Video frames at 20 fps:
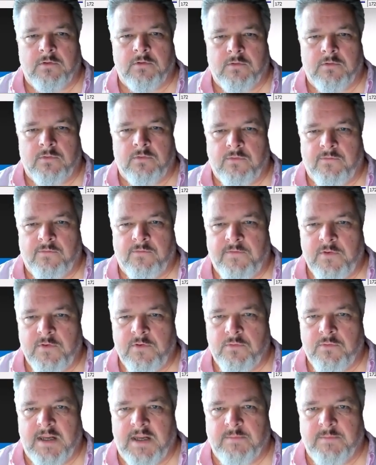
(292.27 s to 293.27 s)
the
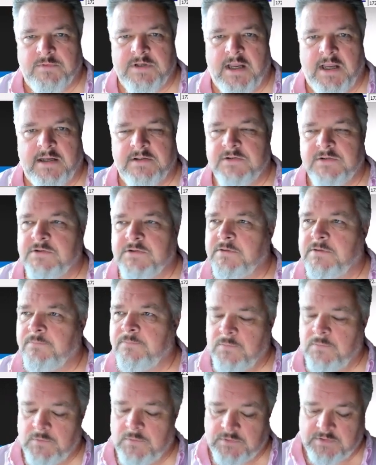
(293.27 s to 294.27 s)
field name text.
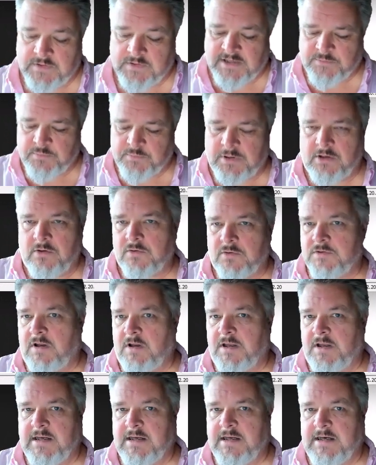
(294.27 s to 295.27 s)
So that's what it looks
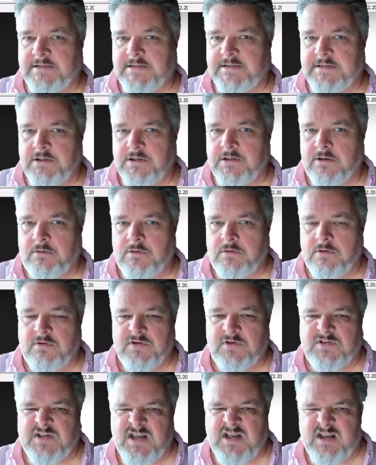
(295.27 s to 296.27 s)
like in SEU. You can
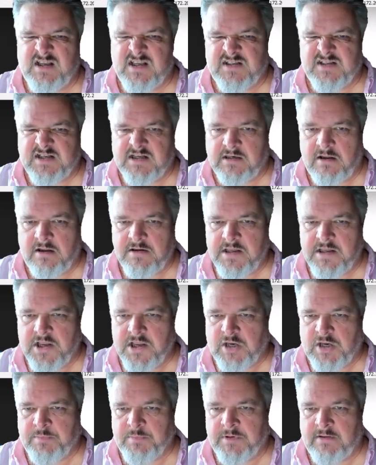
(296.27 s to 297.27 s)
see it's clunky
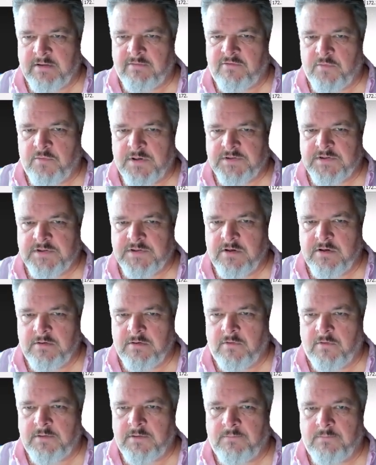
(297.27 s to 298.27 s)
going up and down through SEU,
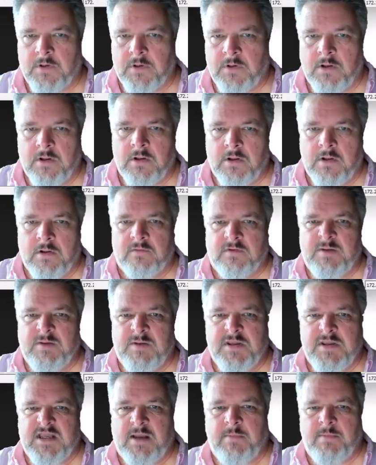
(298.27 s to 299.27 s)
right? So let
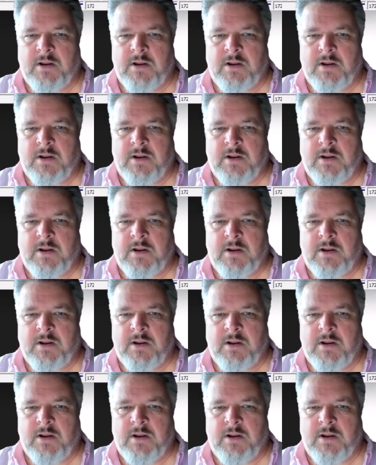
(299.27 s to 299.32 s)
me come out